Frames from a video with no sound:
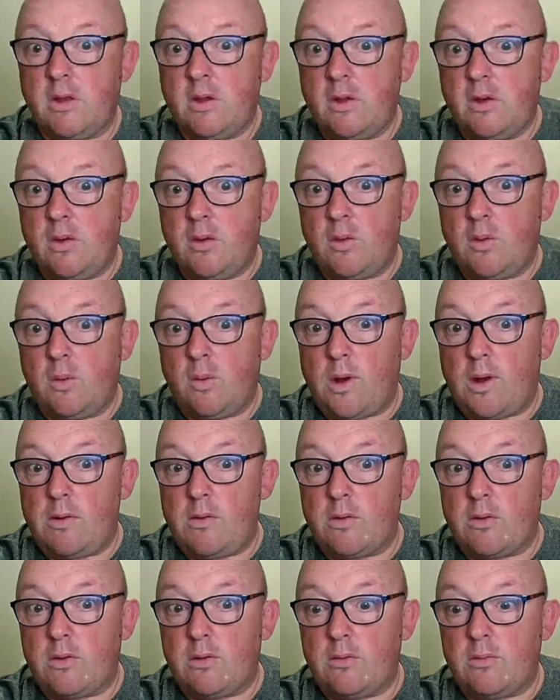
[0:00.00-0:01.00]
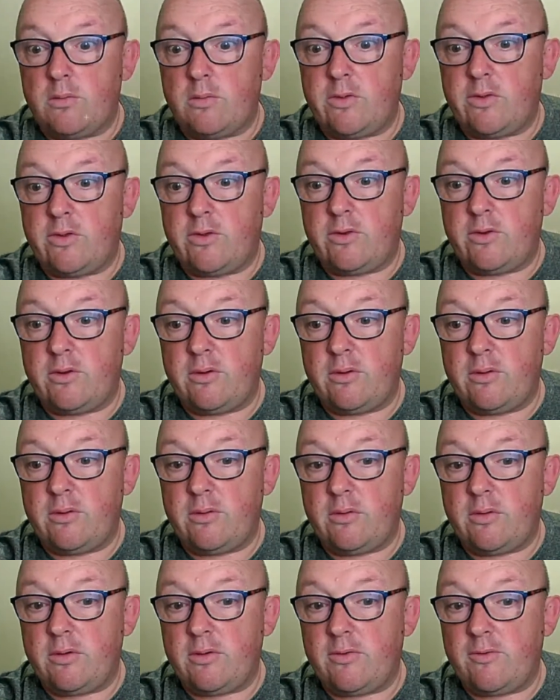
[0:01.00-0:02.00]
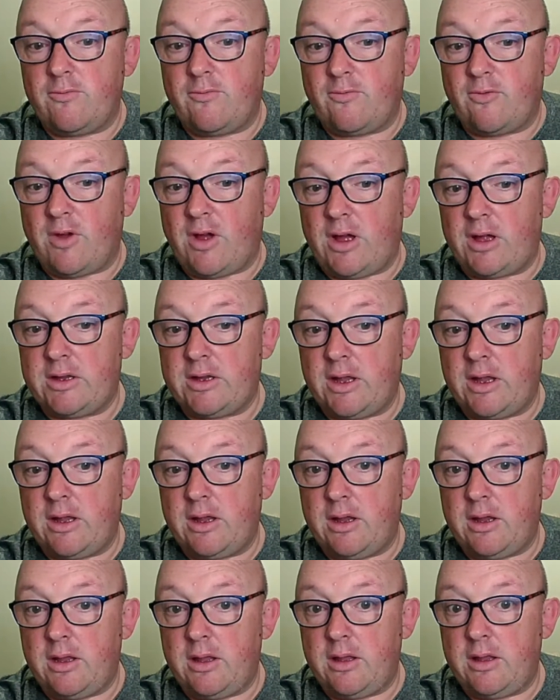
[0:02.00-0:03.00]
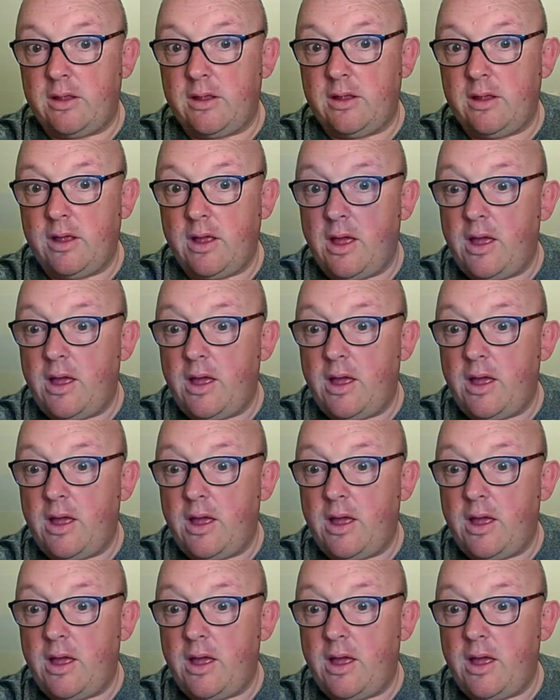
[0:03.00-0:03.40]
welcome to Friday the